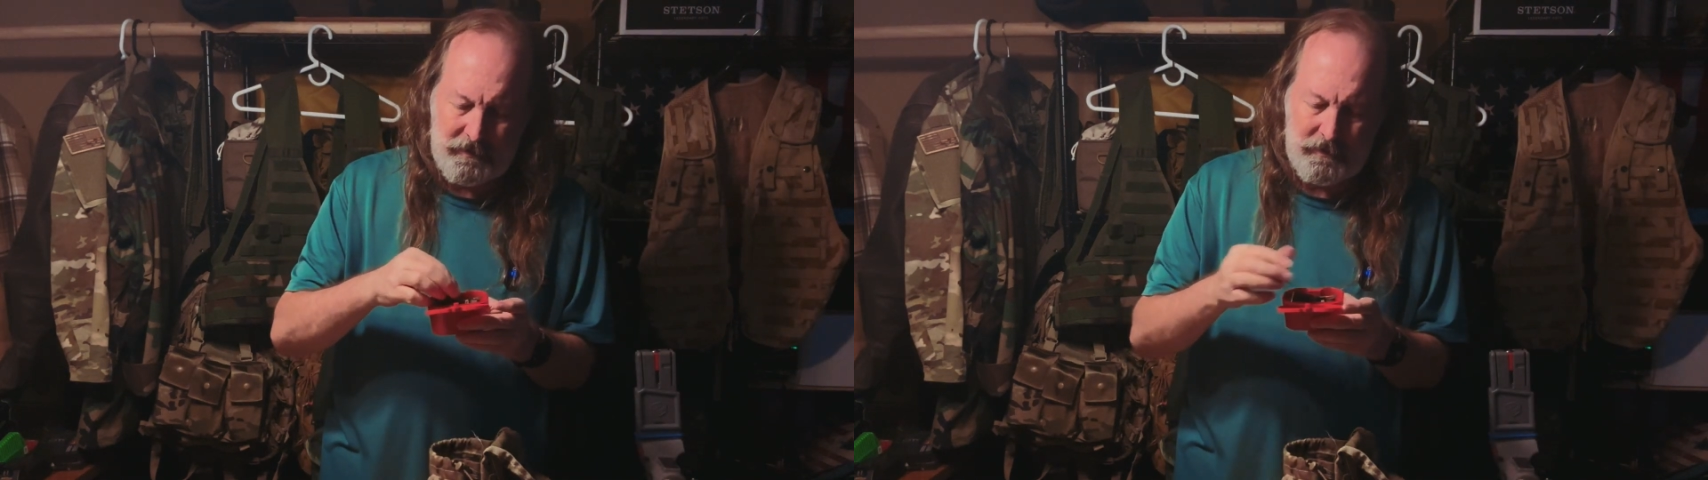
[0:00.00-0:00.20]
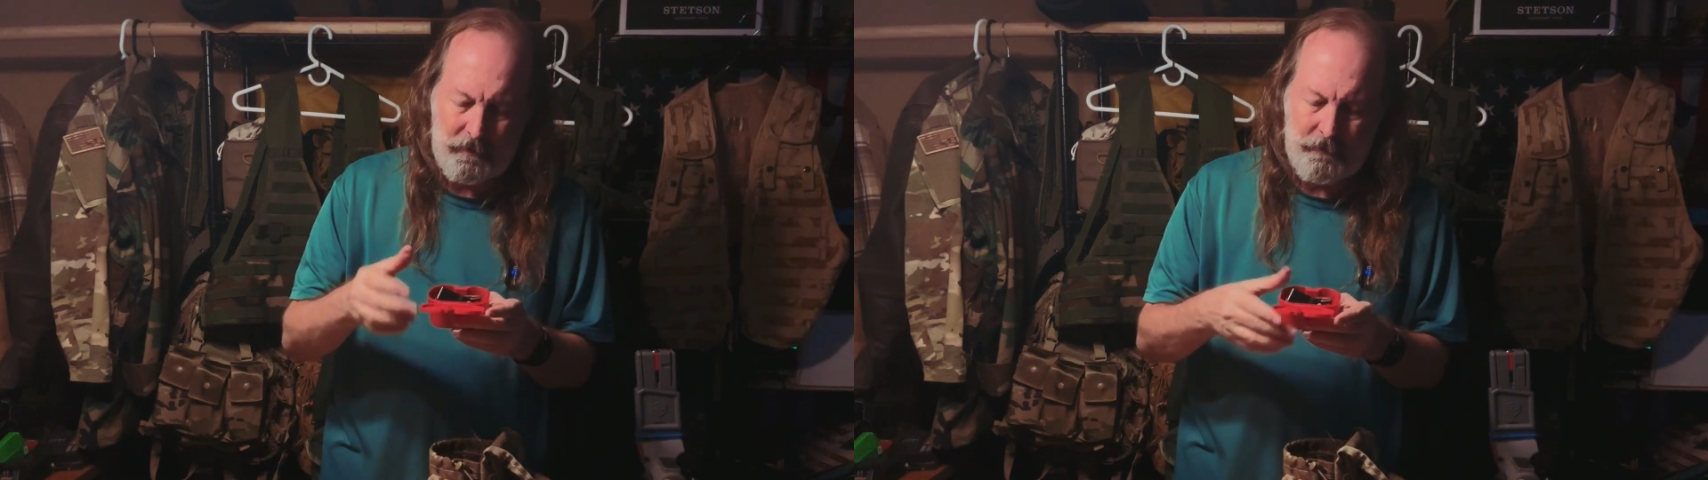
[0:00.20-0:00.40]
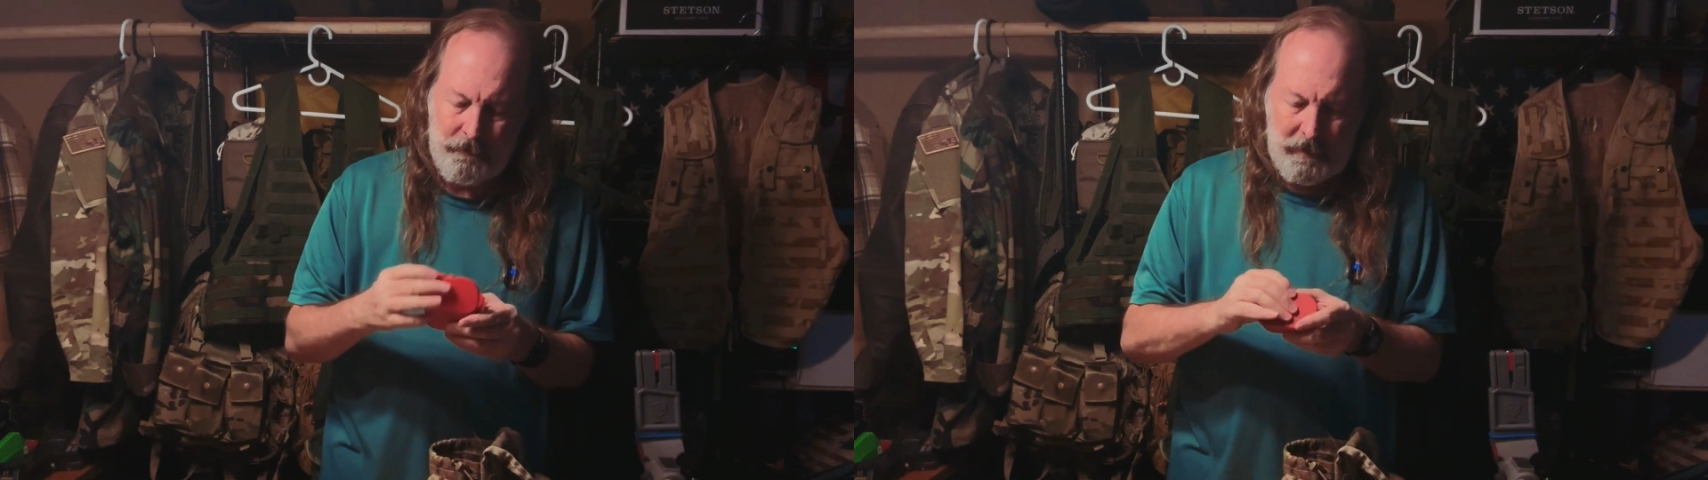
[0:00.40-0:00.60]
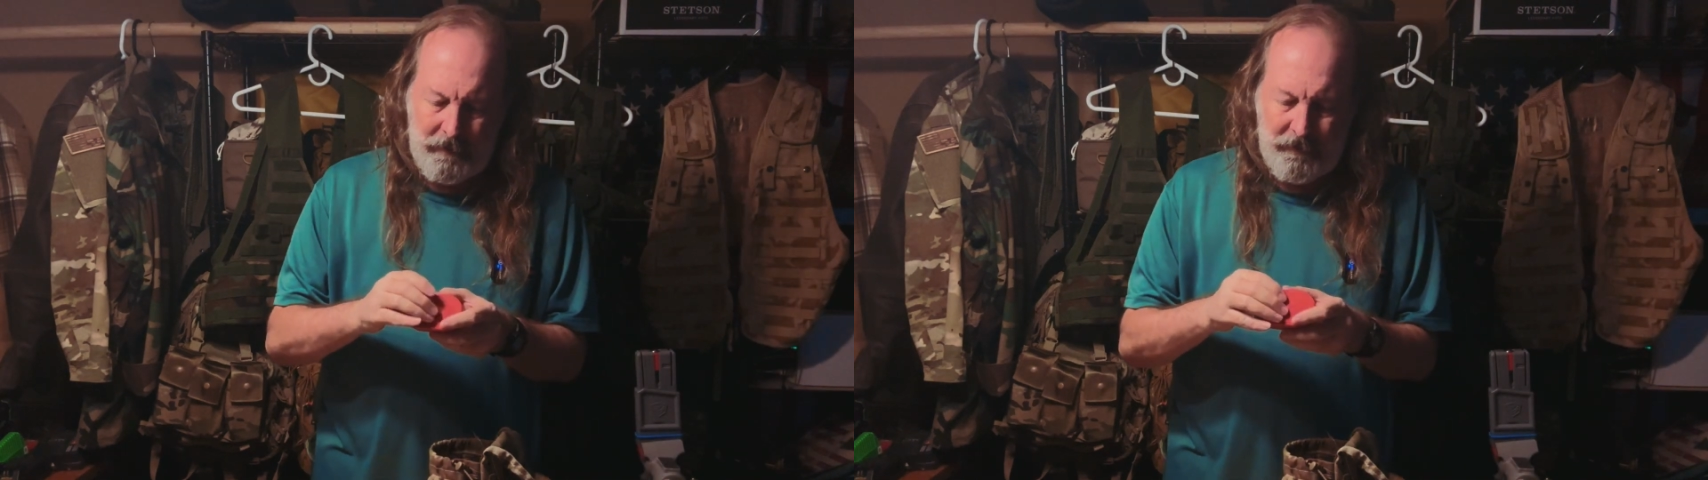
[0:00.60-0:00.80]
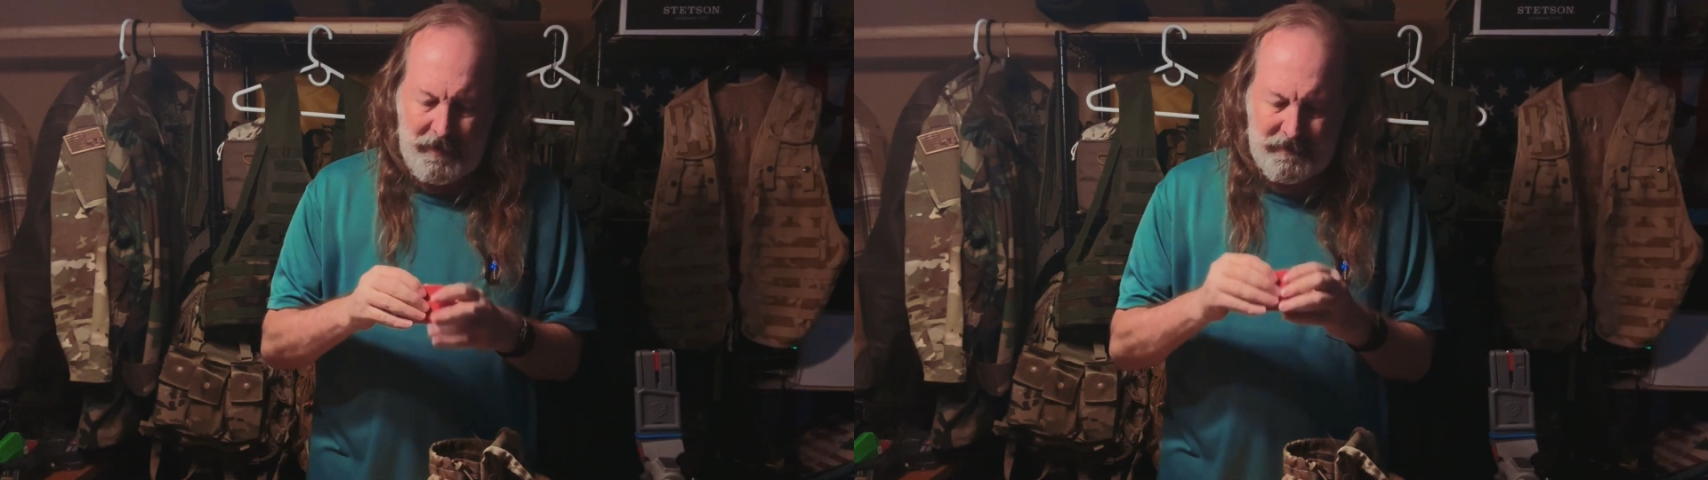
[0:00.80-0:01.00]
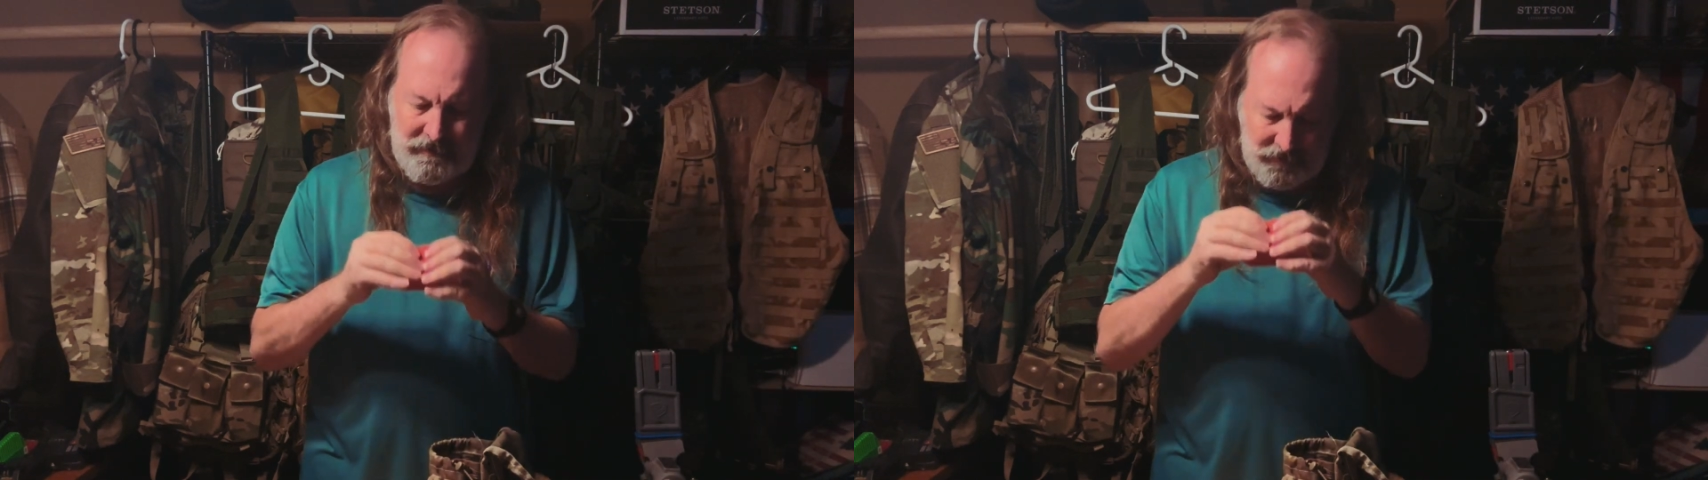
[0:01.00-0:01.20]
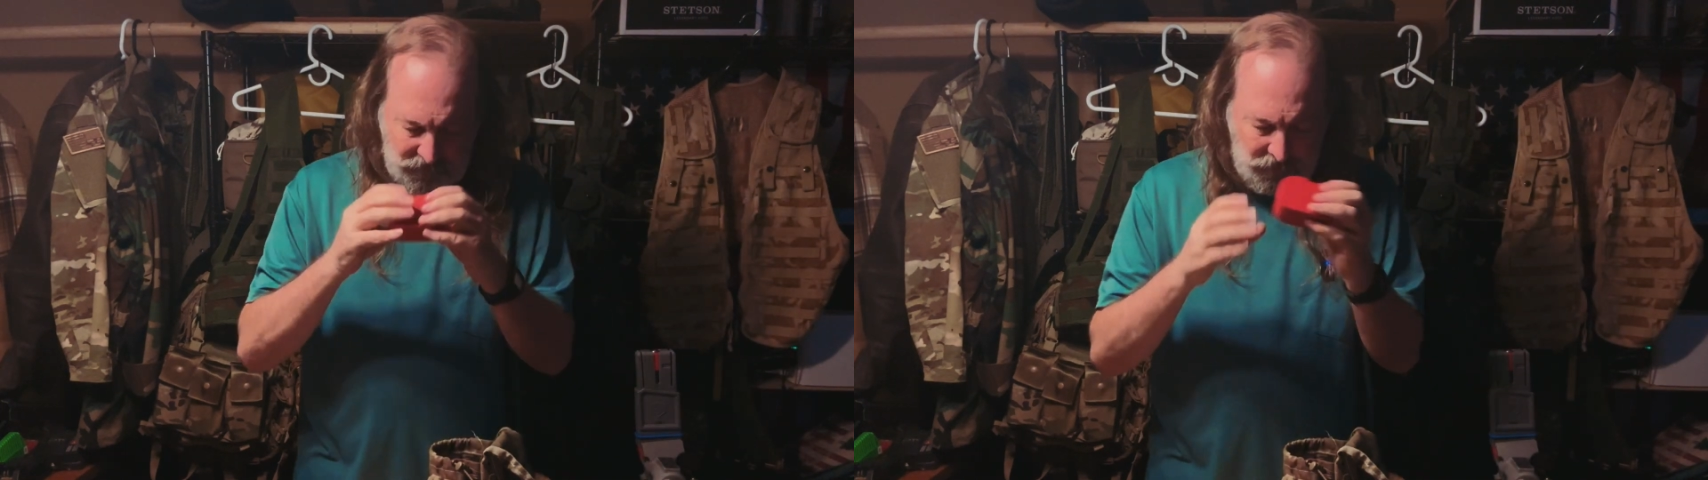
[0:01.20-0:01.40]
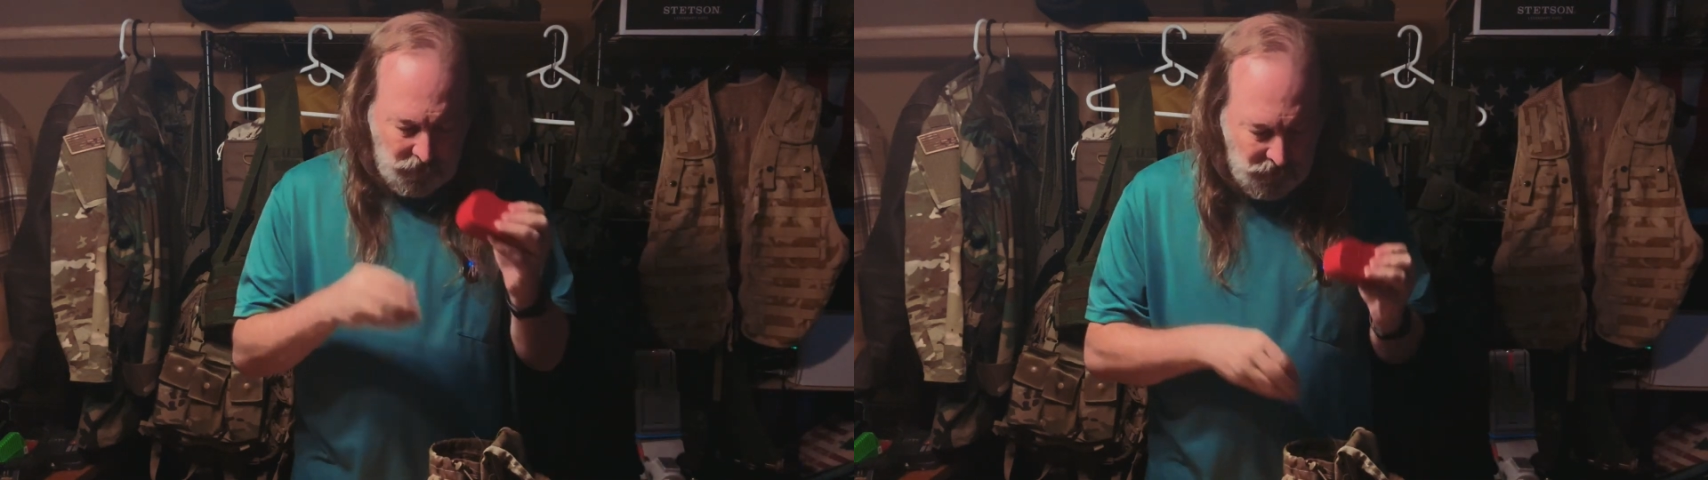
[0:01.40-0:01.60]
So that's the
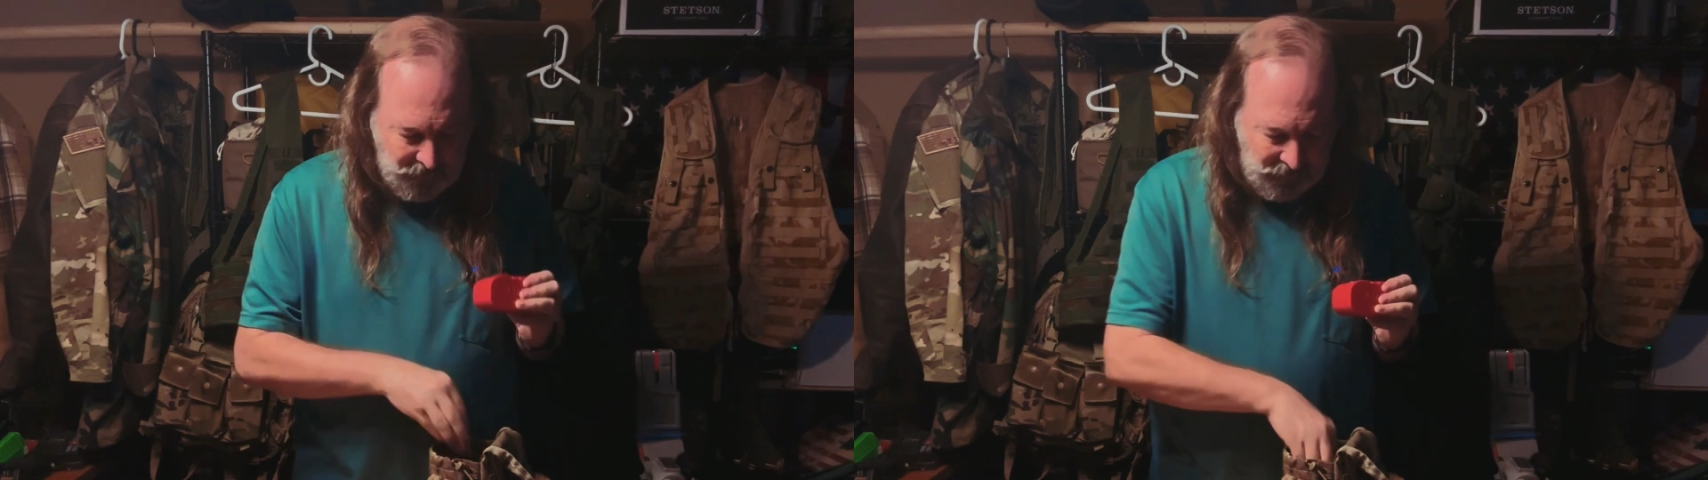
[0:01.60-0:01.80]
stove,